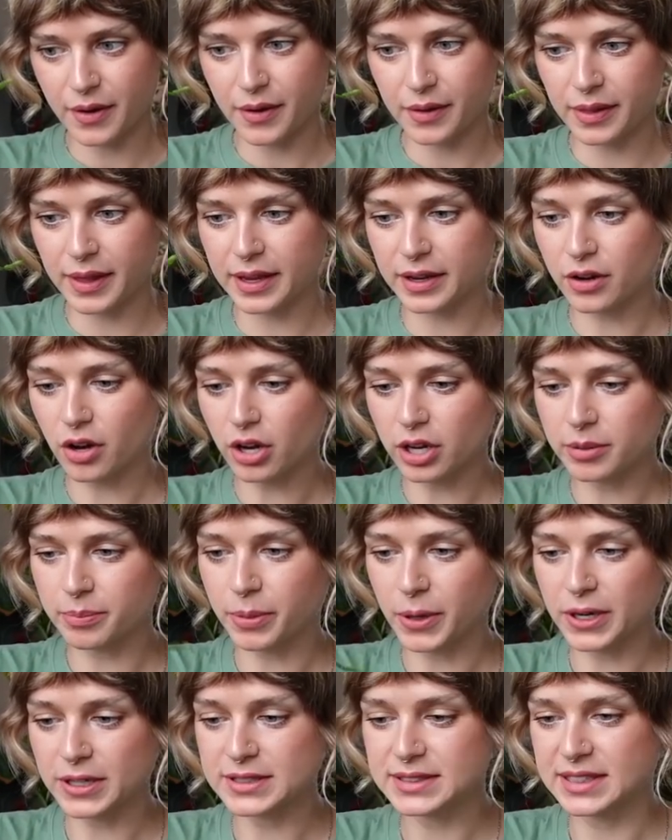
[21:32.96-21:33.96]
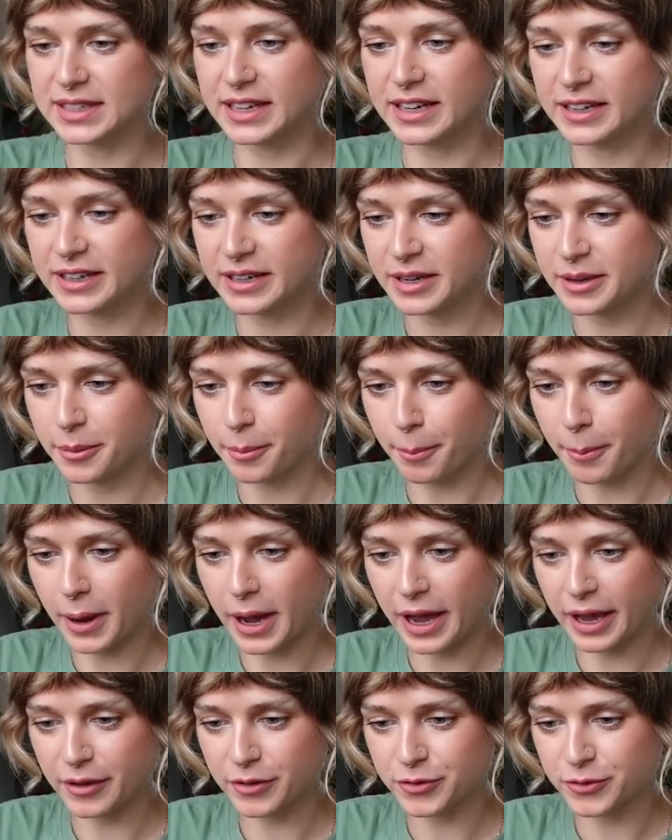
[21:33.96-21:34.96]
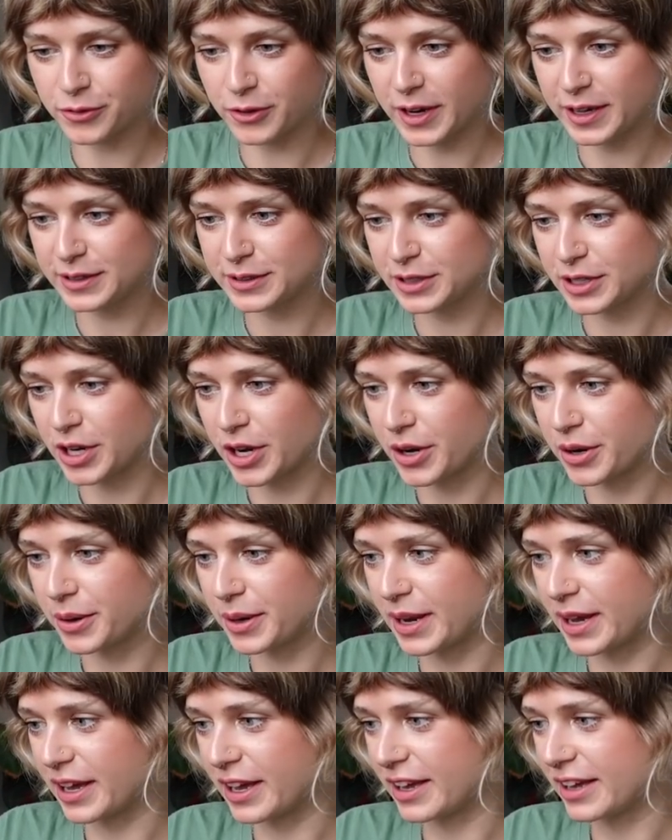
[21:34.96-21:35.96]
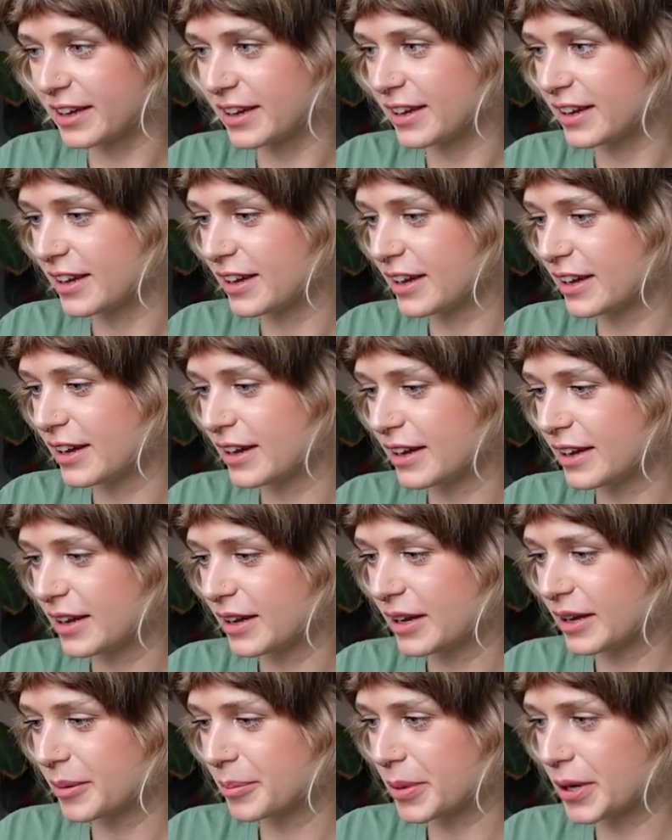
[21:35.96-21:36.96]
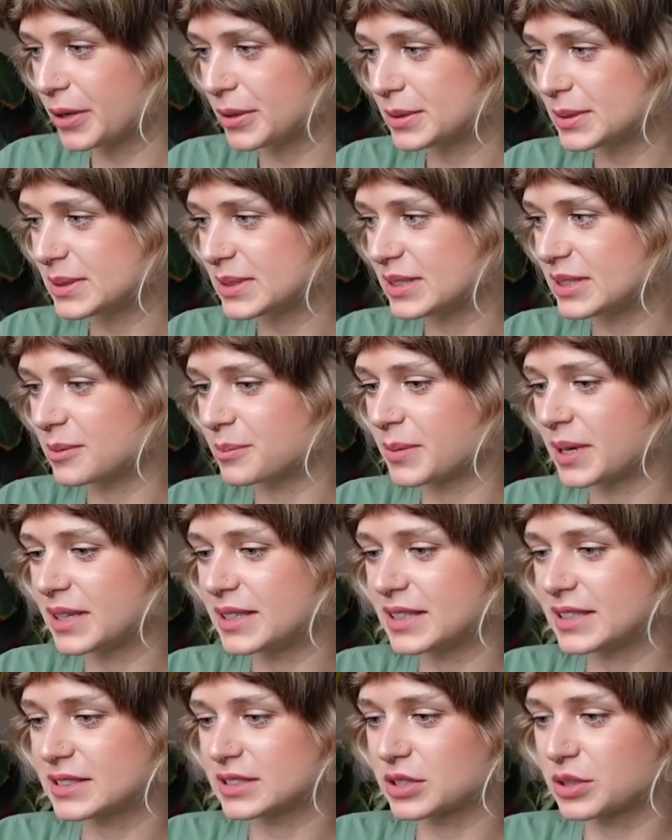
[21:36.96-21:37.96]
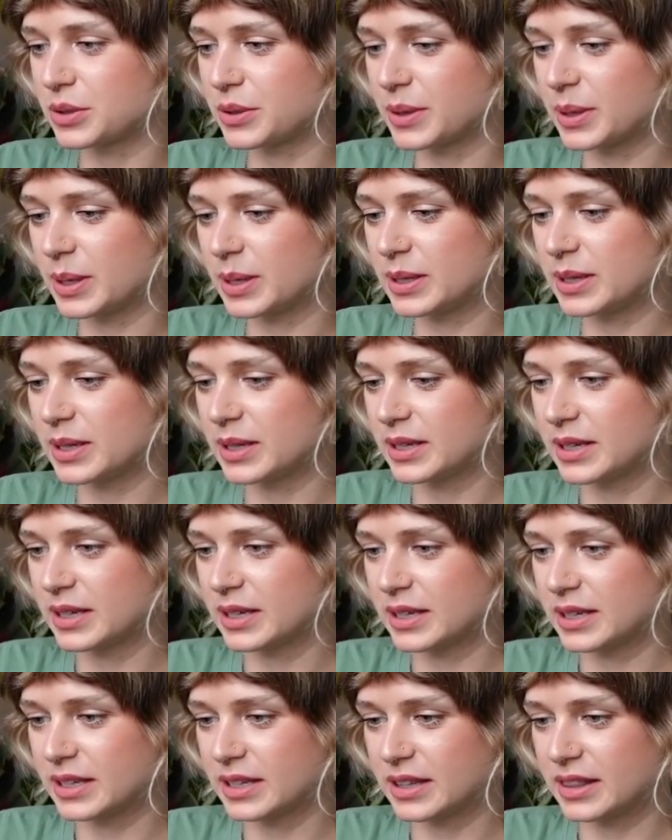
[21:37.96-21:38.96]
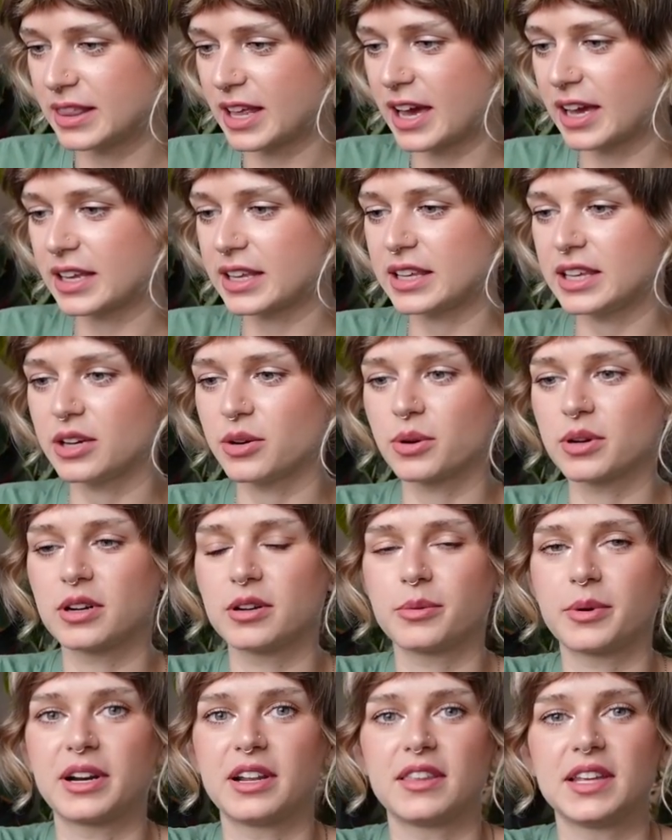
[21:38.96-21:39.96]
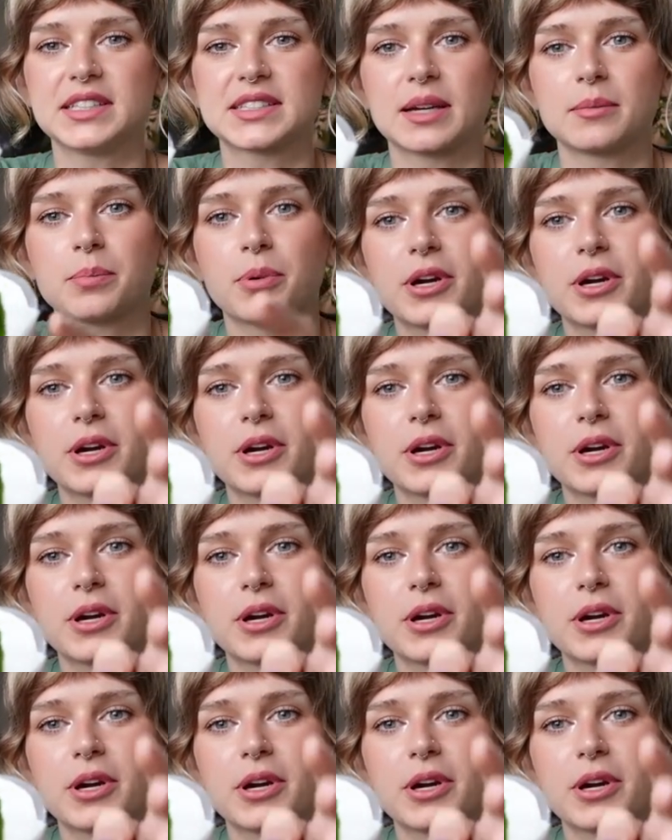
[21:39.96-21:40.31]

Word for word: like not in person, my friend Dakota posted in my Discord that he ordered one of these. I'm